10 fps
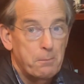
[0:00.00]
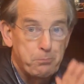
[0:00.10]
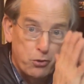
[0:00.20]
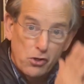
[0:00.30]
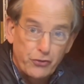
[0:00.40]

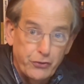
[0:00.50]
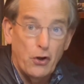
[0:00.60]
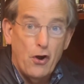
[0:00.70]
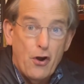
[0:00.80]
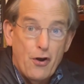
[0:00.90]

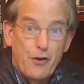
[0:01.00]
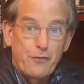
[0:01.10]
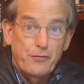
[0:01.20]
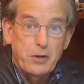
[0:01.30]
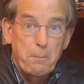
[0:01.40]

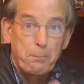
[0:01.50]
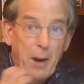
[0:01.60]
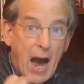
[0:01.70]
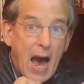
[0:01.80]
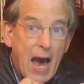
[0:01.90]
preserved
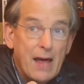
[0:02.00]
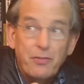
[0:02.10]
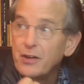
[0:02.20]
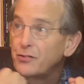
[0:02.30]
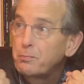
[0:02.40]
by
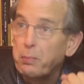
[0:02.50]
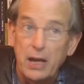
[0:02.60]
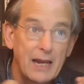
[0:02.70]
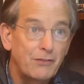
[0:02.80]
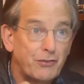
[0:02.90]
this
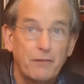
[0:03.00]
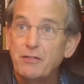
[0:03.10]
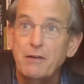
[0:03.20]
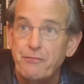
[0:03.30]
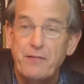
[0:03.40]
place of
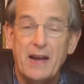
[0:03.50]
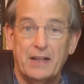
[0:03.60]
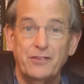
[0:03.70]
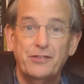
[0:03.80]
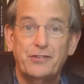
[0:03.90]

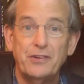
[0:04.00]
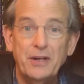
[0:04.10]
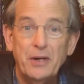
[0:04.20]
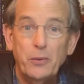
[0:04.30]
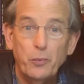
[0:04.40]
defense,
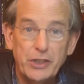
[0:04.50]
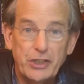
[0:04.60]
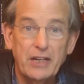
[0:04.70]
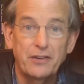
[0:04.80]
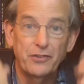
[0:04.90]
which
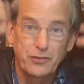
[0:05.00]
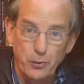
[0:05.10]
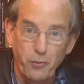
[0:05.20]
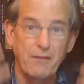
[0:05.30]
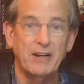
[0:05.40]
is the
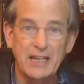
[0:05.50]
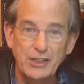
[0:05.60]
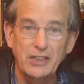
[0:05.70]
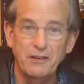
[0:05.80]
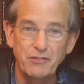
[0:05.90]

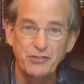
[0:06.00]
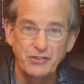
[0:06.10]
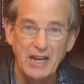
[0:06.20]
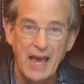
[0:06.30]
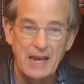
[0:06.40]
revelation of his
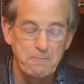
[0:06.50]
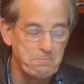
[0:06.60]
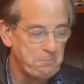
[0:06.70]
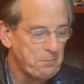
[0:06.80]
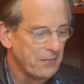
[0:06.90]
name.
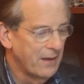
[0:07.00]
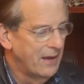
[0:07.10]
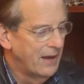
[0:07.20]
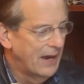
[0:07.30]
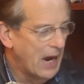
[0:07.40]

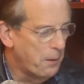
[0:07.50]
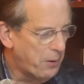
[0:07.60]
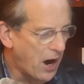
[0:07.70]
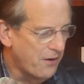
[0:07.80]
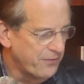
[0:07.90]
How
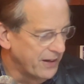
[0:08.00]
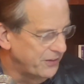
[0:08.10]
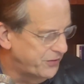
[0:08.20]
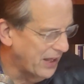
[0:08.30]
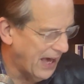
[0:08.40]
powerful
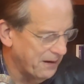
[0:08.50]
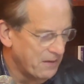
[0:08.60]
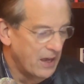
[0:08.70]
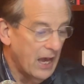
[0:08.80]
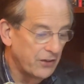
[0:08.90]
is that?
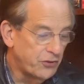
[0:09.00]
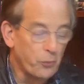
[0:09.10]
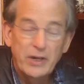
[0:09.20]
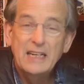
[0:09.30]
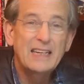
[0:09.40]
And so
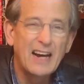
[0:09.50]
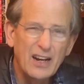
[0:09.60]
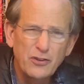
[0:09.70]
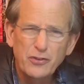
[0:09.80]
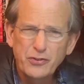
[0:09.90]
we need to
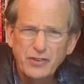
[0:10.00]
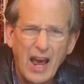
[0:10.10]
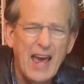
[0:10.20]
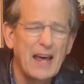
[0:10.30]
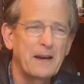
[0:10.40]

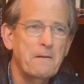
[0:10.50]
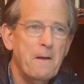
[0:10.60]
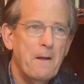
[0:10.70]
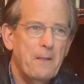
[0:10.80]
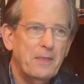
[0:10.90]
understand
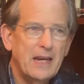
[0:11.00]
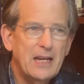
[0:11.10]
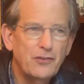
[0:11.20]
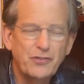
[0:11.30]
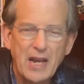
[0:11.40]
that
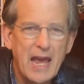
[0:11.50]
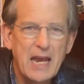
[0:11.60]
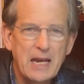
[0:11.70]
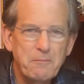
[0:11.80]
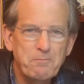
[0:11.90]
his
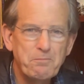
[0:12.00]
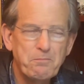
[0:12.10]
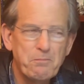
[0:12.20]
name